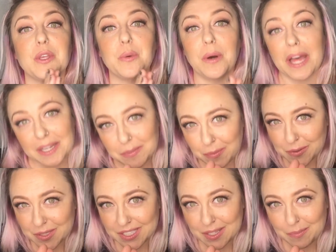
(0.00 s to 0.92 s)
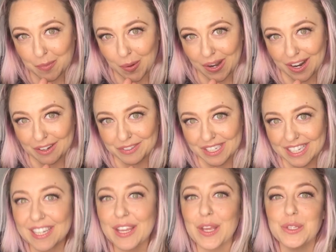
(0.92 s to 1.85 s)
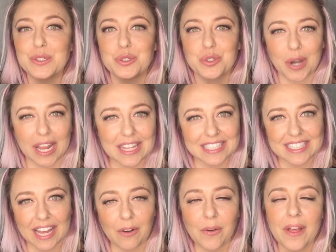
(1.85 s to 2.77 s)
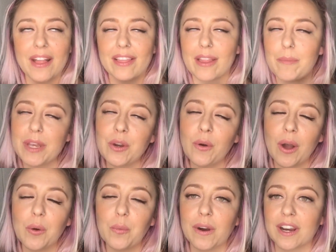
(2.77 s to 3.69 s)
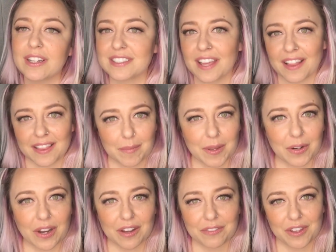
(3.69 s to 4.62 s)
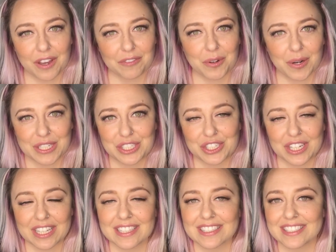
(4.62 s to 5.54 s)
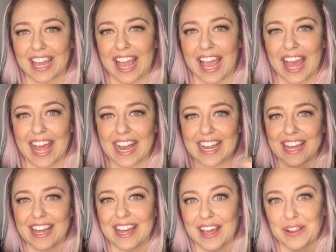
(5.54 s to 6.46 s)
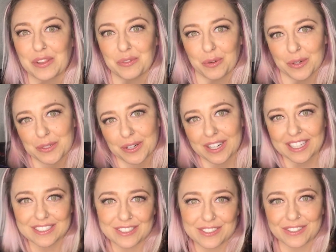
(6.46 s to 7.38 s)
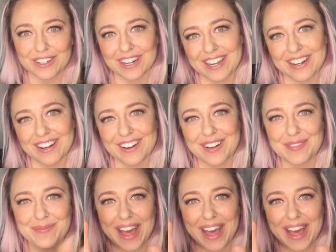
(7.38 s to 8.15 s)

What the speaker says: You will end up using them more often, so try these out. Let me know how it works. Let me know if you have questions, and I look forward to our next tutorial.